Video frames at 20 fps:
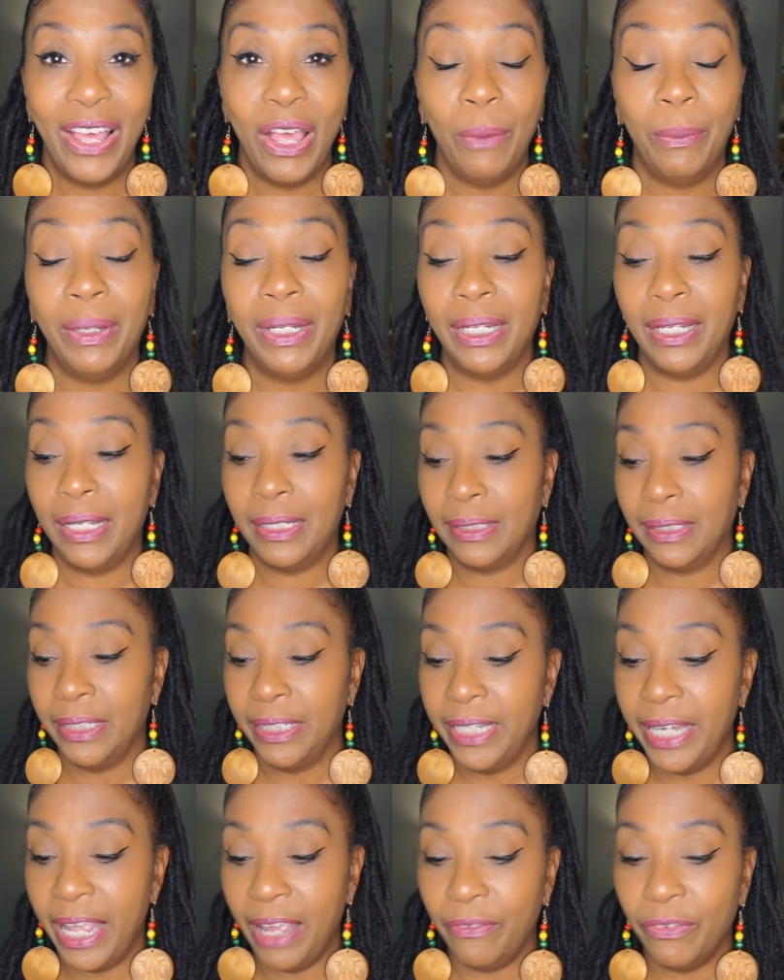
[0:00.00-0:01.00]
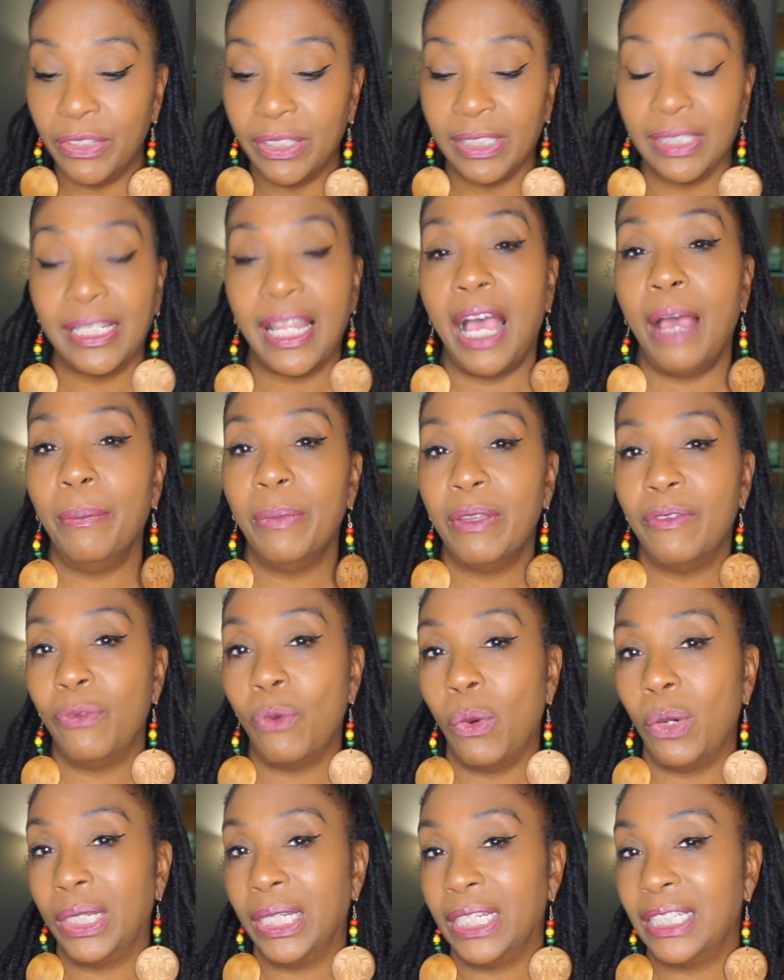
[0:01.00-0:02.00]
But it has never stopped me from
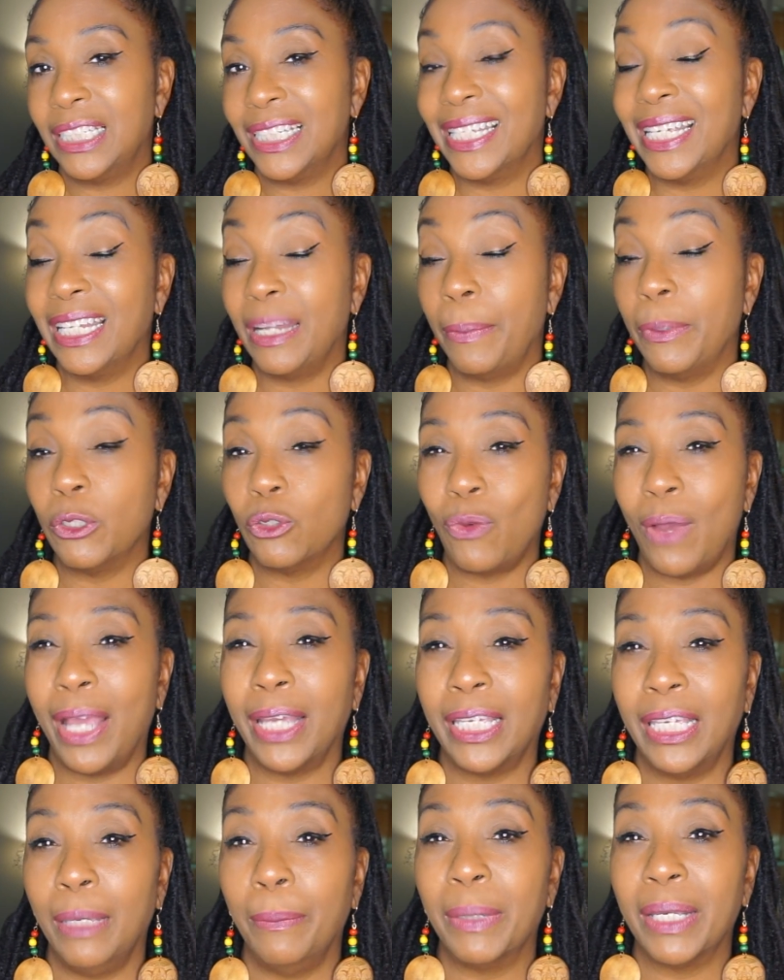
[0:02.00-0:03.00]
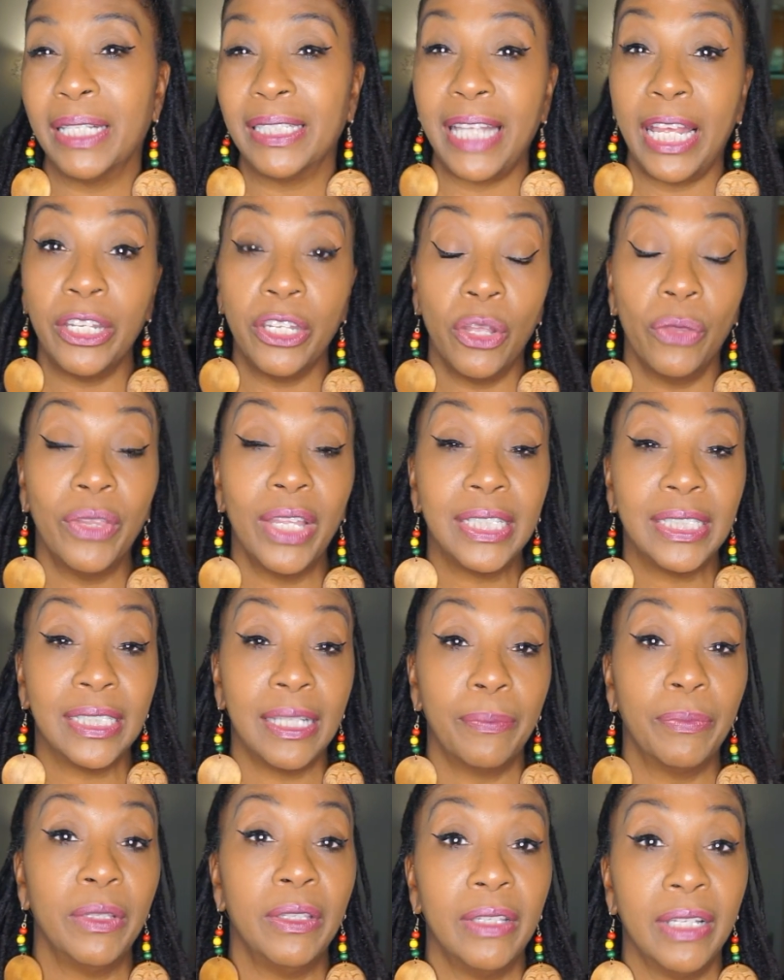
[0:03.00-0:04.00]
wanting to get up and try again because I know that's
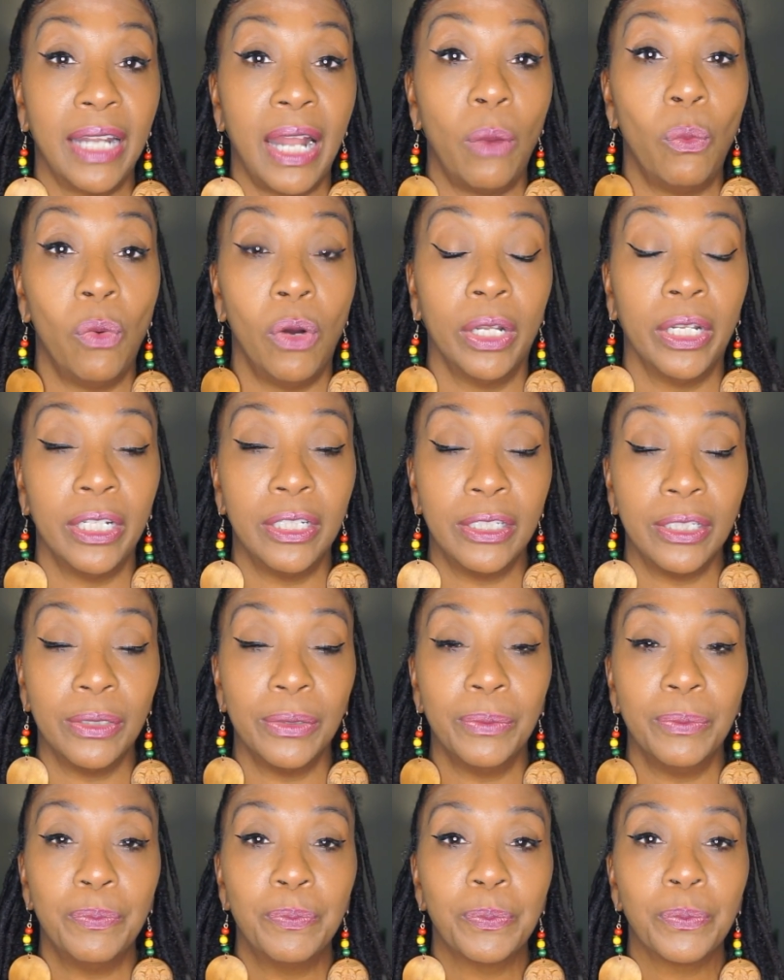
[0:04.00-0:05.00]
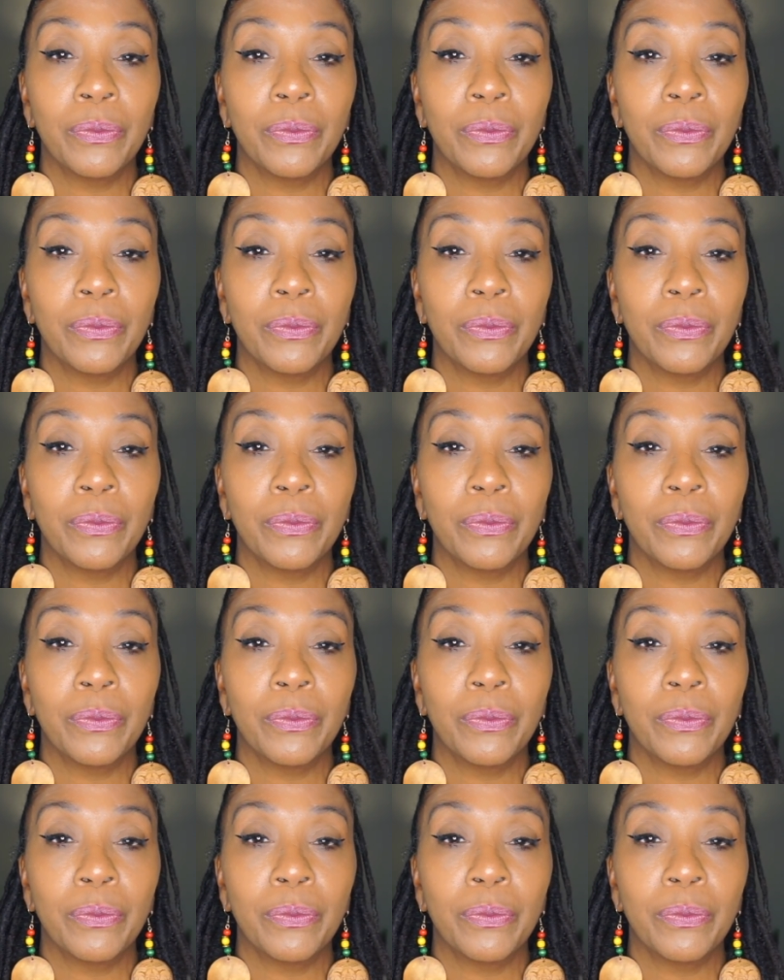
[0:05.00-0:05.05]
something that I want to do.